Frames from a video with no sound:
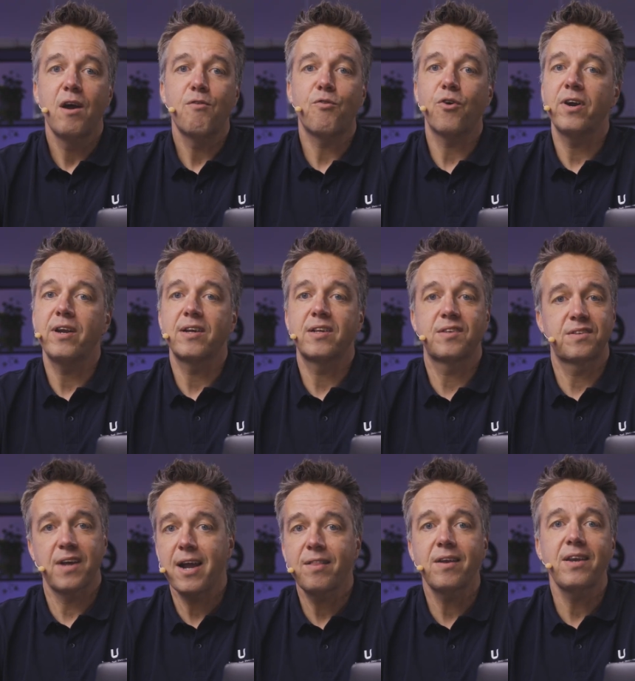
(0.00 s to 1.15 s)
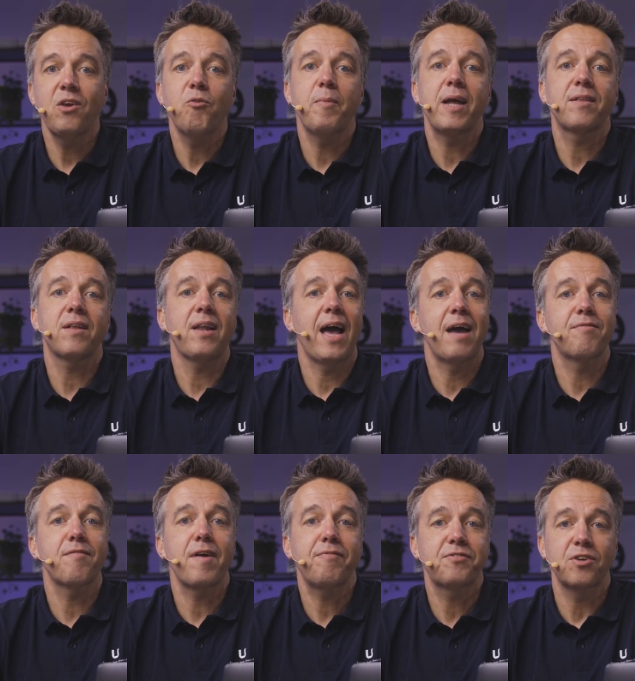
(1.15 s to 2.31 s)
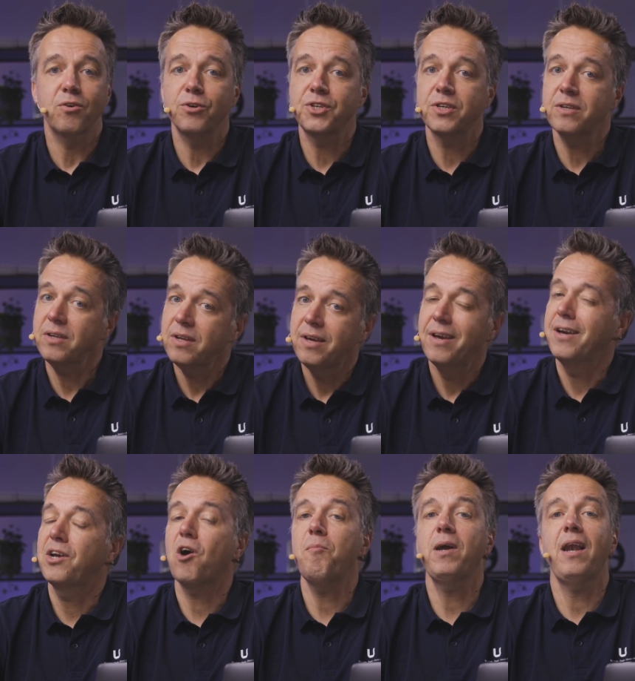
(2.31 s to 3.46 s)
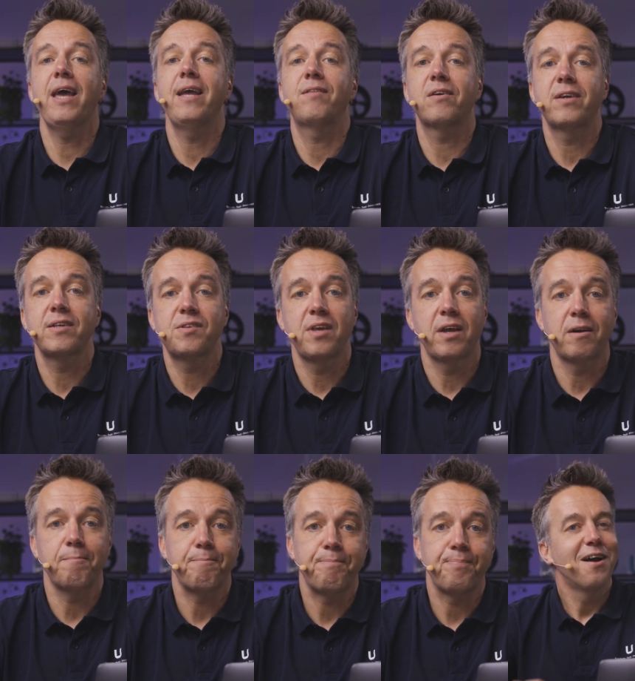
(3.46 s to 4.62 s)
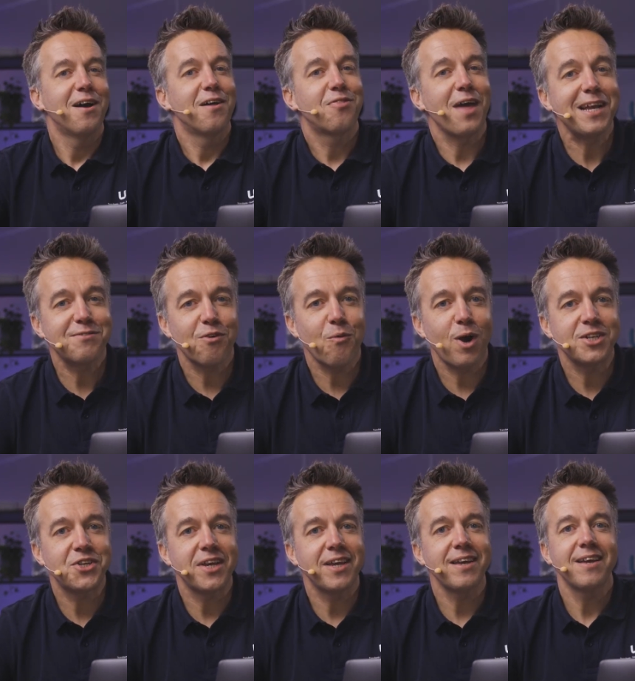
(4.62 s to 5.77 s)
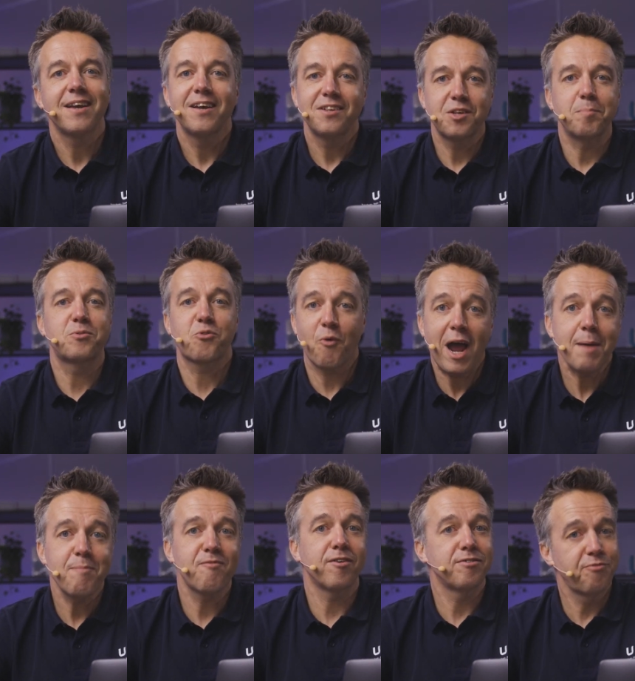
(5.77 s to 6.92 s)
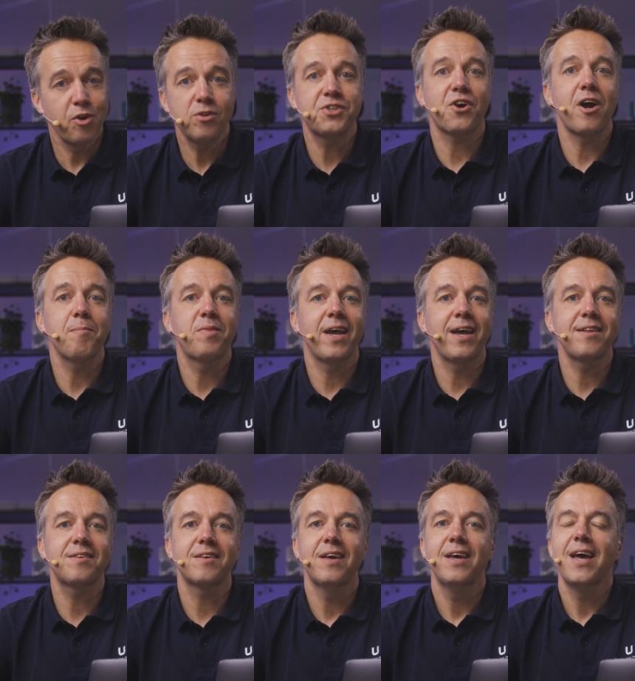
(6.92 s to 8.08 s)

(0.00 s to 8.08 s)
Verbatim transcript: for an exciting new metal FFF solution coming later this year. Thanks for watching, subscribe for future updates